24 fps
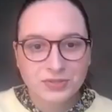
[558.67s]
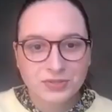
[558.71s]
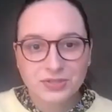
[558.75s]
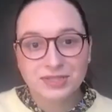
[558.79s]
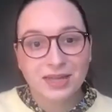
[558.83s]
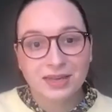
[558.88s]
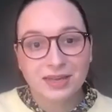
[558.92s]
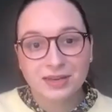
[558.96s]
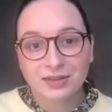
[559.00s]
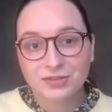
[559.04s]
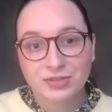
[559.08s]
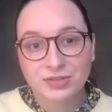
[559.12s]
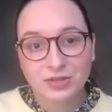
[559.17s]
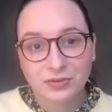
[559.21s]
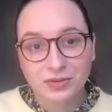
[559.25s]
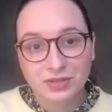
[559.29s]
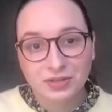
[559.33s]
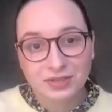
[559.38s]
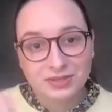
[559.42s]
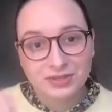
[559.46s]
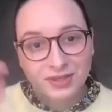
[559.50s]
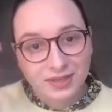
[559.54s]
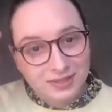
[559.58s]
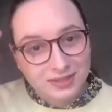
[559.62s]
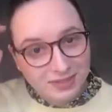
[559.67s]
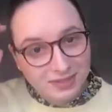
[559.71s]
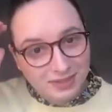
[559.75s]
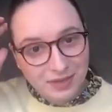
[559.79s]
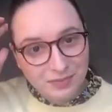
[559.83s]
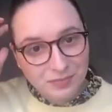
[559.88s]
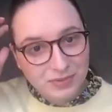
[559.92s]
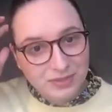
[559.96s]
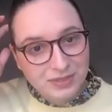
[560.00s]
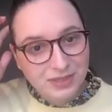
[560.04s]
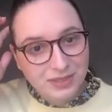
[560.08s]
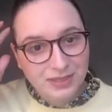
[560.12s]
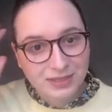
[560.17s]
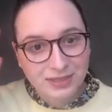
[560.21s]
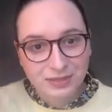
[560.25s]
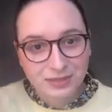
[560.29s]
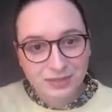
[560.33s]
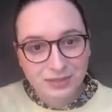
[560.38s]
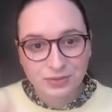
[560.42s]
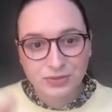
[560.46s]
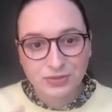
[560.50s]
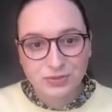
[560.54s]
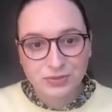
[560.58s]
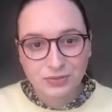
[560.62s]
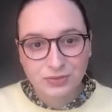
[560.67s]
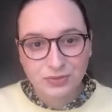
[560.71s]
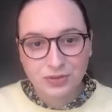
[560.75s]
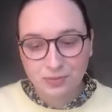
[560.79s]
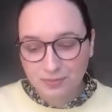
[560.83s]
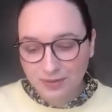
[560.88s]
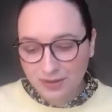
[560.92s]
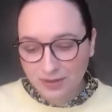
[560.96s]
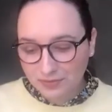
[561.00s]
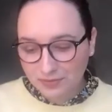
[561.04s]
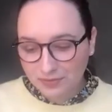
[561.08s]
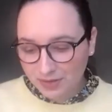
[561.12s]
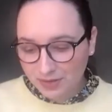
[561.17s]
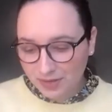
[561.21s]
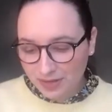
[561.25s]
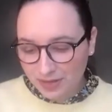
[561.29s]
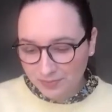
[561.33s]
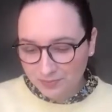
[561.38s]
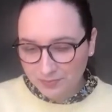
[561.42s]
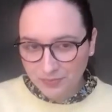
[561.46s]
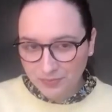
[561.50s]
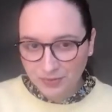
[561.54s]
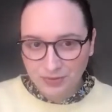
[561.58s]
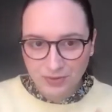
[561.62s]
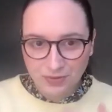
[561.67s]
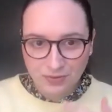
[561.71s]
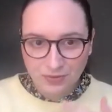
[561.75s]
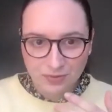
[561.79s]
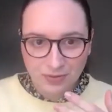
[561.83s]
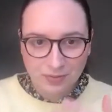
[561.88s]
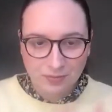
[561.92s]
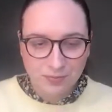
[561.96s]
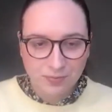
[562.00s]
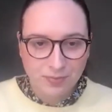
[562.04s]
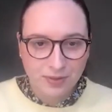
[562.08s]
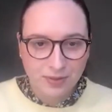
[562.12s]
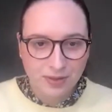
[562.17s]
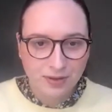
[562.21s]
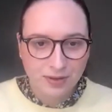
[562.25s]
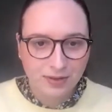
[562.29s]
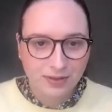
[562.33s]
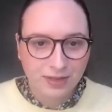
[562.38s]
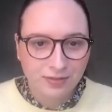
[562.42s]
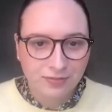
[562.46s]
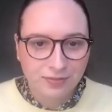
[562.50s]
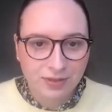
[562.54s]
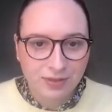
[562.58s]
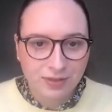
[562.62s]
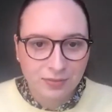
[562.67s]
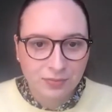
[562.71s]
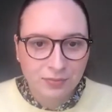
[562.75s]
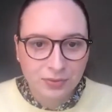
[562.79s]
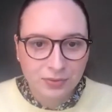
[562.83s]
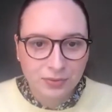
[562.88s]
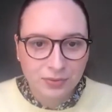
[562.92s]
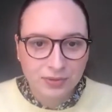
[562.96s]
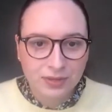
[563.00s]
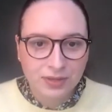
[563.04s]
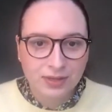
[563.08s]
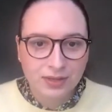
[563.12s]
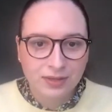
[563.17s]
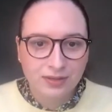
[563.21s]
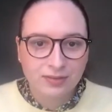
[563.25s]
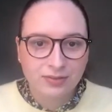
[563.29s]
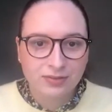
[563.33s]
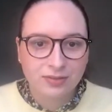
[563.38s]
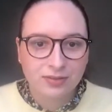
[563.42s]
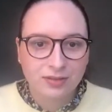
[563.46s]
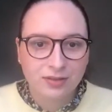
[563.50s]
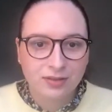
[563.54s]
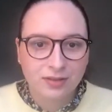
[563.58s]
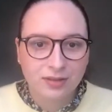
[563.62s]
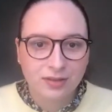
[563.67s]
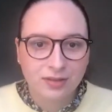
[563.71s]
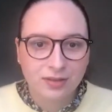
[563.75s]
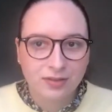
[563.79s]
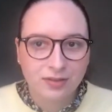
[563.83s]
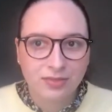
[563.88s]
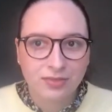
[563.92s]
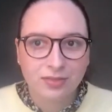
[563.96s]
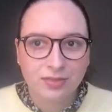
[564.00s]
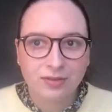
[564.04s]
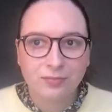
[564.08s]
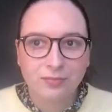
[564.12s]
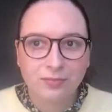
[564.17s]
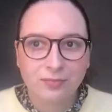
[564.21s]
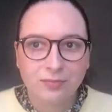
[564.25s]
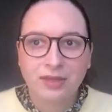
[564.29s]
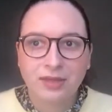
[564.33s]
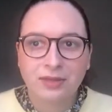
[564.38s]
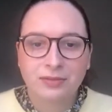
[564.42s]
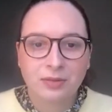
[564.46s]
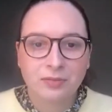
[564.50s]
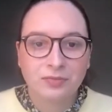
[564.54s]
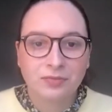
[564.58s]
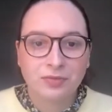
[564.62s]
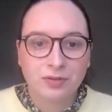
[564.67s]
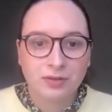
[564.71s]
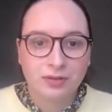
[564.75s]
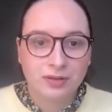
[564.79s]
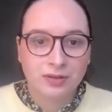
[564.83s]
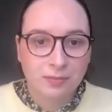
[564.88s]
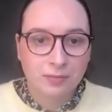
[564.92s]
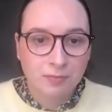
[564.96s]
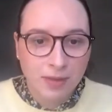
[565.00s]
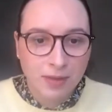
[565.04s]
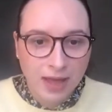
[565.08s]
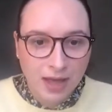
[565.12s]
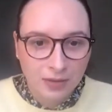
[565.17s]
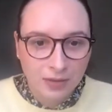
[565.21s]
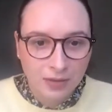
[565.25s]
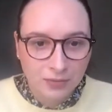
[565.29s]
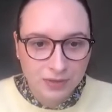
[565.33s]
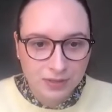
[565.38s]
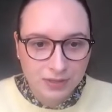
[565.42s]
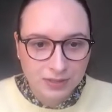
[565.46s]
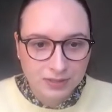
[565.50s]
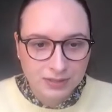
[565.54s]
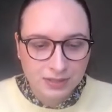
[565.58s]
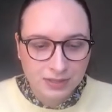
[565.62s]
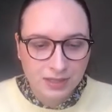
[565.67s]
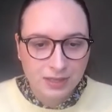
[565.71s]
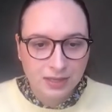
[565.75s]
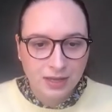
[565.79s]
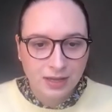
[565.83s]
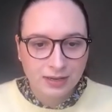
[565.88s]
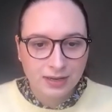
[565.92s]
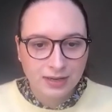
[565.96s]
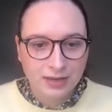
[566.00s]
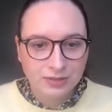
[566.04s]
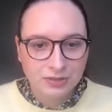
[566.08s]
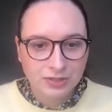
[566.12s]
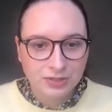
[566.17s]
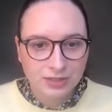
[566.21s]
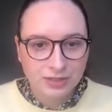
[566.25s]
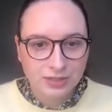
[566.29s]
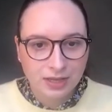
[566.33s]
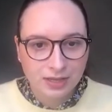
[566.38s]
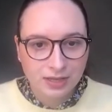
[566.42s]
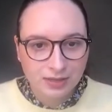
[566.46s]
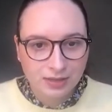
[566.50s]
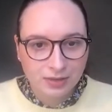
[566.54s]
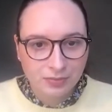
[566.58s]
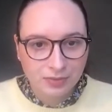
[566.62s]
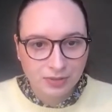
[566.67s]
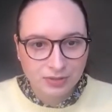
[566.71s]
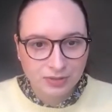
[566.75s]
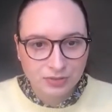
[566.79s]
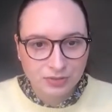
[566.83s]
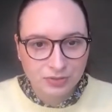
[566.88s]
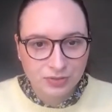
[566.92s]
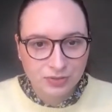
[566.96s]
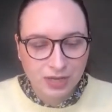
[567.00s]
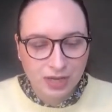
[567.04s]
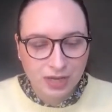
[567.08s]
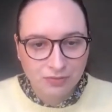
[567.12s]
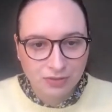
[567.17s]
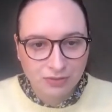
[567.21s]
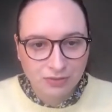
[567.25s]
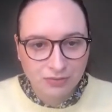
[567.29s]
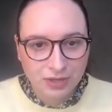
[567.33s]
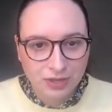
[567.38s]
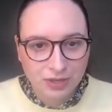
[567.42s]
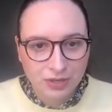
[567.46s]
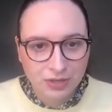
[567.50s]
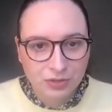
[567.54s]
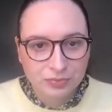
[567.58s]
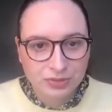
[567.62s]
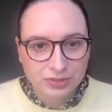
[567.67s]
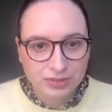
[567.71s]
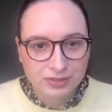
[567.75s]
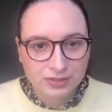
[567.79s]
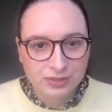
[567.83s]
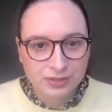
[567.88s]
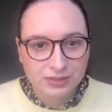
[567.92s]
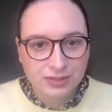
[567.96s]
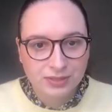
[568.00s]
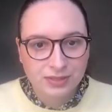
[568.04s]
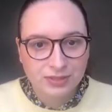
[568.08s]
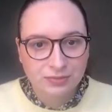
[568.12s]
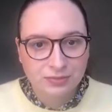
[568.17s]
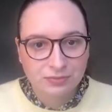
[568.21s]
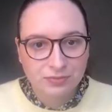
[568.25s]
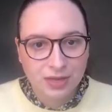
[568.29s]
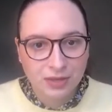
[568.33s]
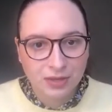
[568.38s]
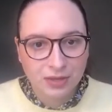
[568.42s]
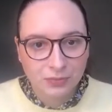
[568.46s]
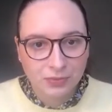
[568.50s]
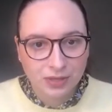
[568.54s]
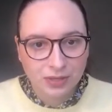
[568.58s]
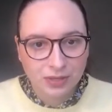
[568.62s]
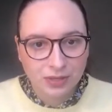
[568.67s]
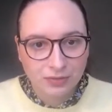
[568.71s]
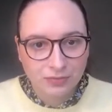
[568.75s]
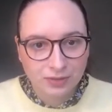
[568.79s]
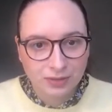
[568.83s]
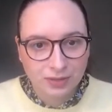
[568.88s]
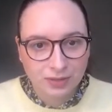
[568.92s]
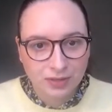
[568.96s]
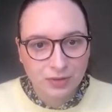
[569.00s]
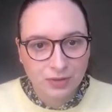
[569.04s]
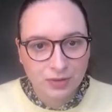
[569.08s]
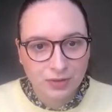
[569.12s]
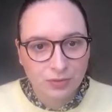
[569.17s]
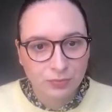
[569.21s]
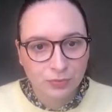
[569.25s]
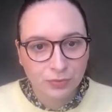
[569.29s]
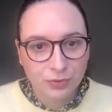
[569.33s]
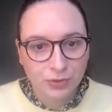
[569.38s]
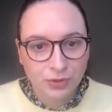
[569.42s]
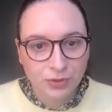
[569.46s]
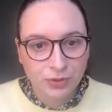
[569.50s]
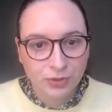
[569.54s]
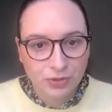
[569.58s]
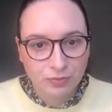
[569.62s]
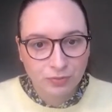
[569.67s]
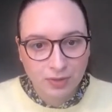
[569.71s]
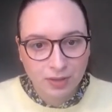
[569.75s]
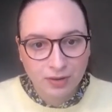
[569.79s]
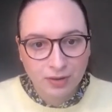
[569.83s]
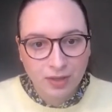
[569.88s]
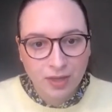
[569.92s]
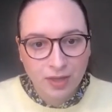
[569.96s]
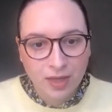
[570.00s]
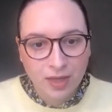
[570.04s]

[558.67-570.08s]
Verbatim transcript: just getting so excited there, particularly when you talk about, um, you know, uh, giving employees the, the, making them feel empowered. And actually, I think we do have a great opportunity to make work feel a lot more human. And mm